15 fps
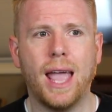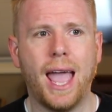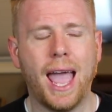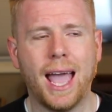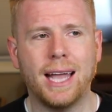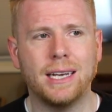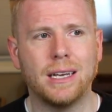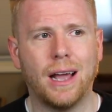
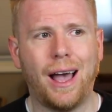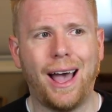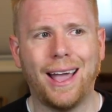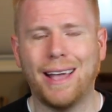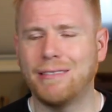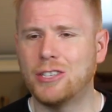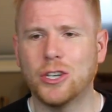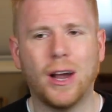And I
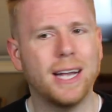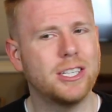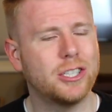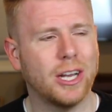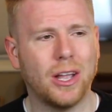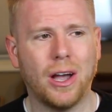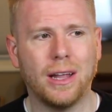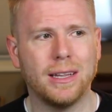had tried
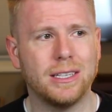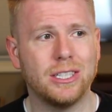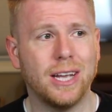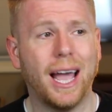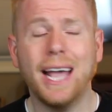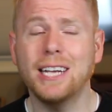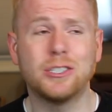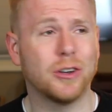
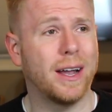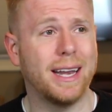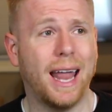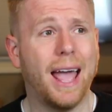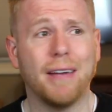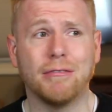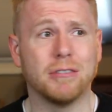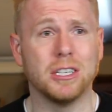Shakeology. I had tried
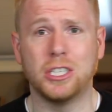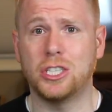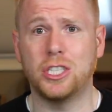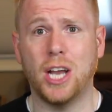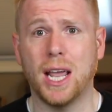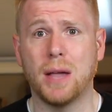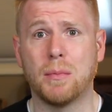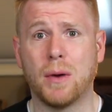every
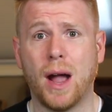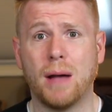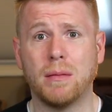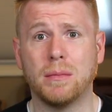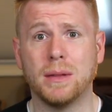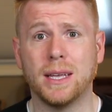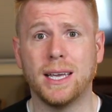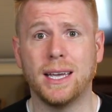shake
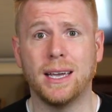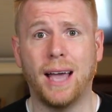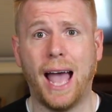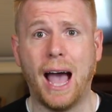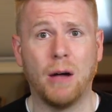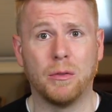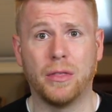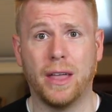probably
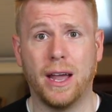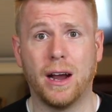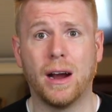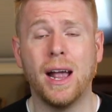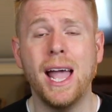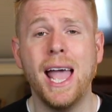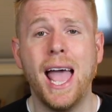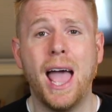out
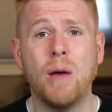there.